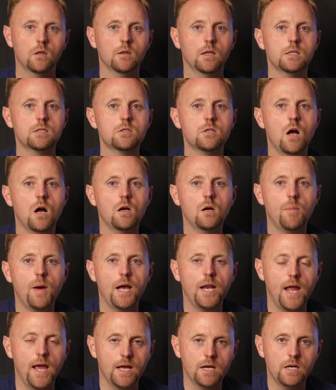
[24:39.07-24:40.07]
Let's talk
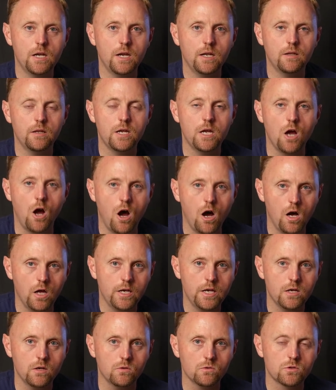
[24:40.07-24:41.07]
about editing the
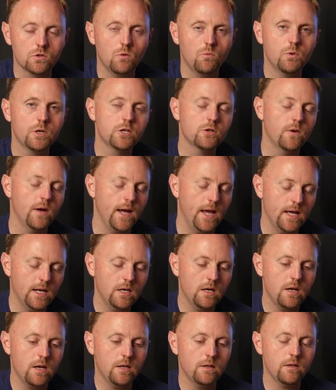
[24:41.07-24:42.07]
audio. So when you're
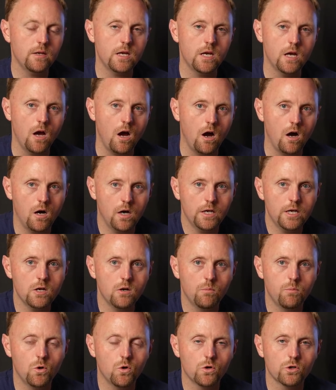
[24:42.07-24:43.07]
editing the
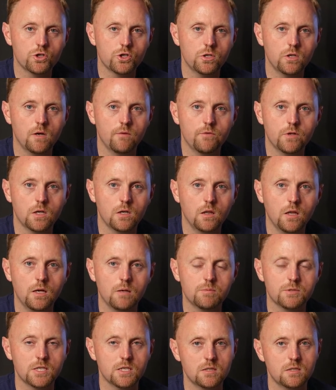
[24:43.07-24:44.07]
audio portion of the
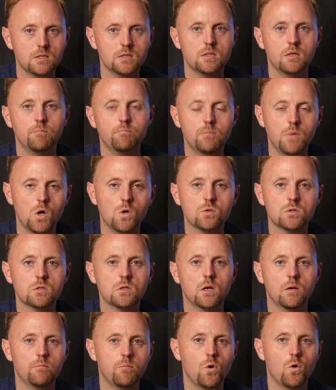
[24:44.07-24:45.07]
clips, this is the most
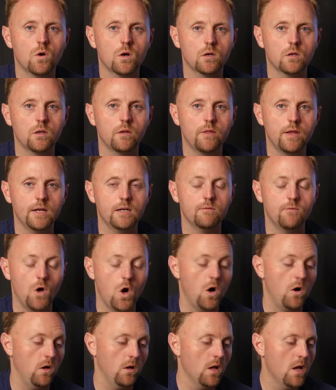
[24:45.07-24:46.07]
important thing of
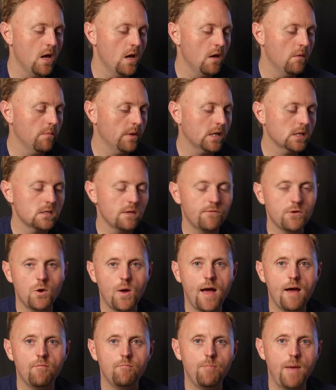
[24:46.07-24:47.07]
all. Because if you
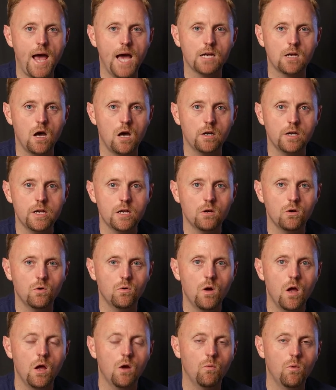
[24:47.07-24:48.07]
have bad
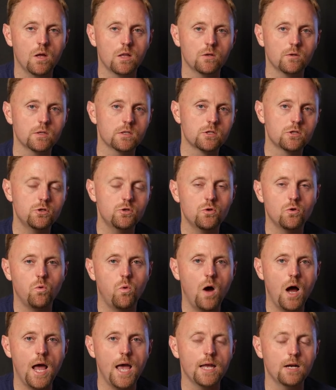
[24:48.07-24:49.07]
audio, whether it's too
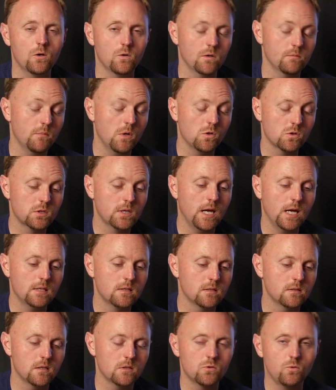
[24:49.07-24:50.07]
quiet or in most
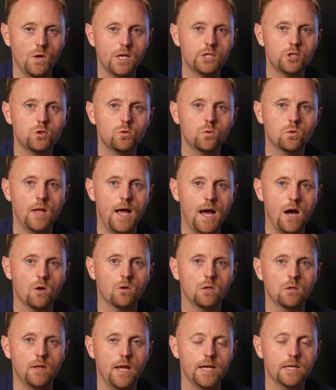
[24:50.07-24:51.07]
cases it's way too
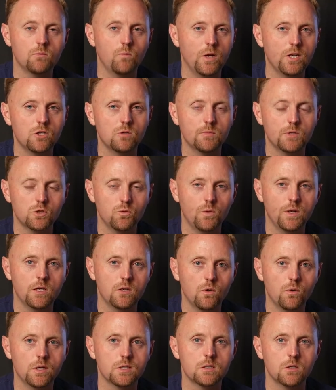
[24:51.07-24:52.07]
loud and like way too much wind
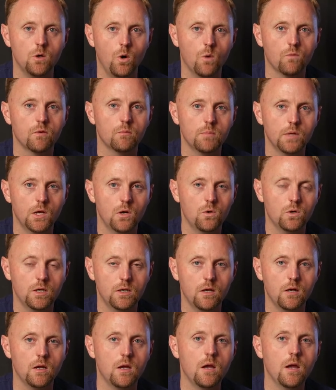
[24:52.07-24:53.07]
noise and overblown
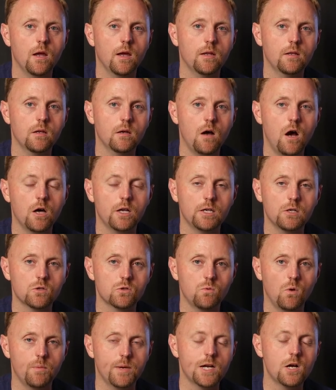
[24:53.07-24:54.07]
and the audio
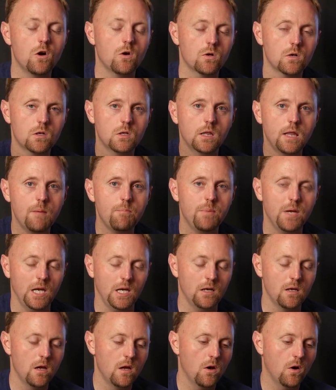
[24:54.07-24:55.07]
is what we call
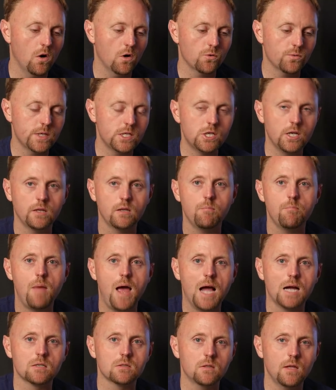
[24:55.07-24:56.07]
clipping or reaching the
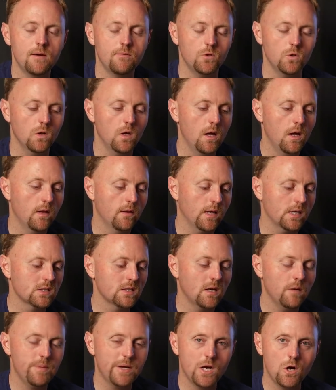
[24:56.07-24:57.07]
max level, that's
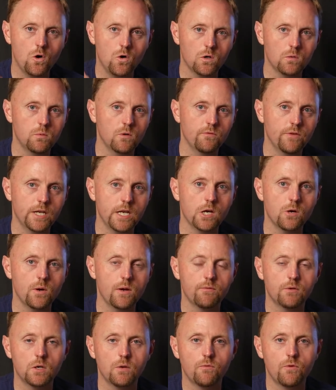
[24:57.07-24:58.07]
going to be a horrible video
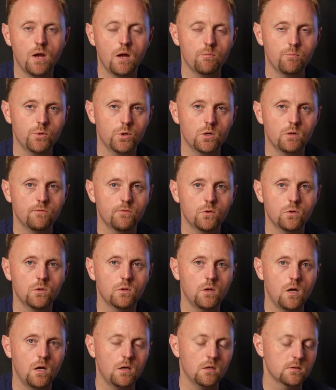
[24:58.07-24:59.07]
even if you have
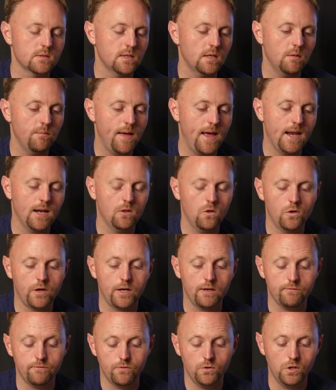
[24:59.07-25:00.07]
beautiful cinematic
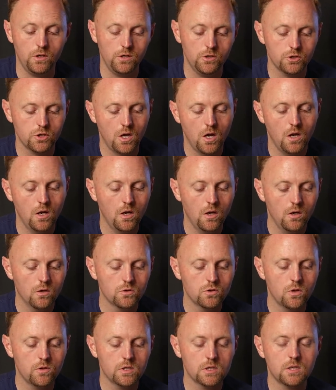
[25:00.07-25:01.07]
looking footage.
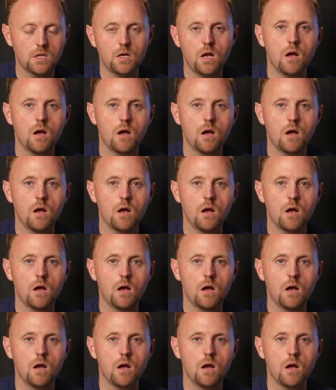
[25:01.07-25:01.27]
So there's